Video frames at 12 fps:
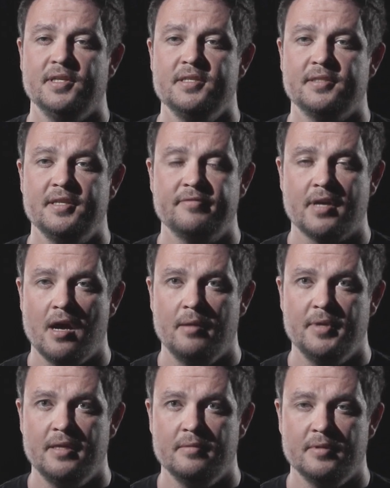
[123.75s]
please leave a
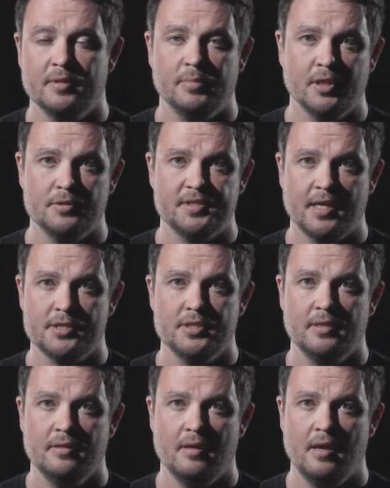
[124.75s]
comment in the below
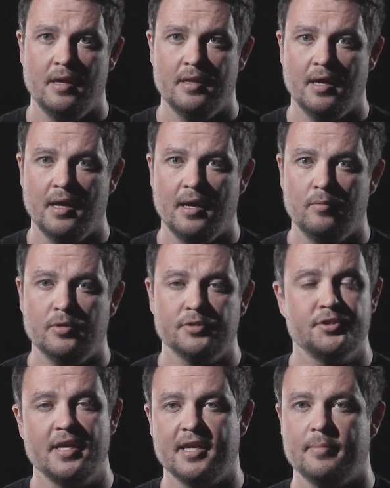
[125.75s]
section, and we'll
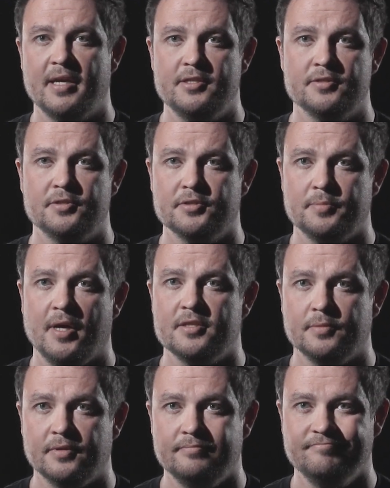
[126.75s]
try to get back to you as soon as possible.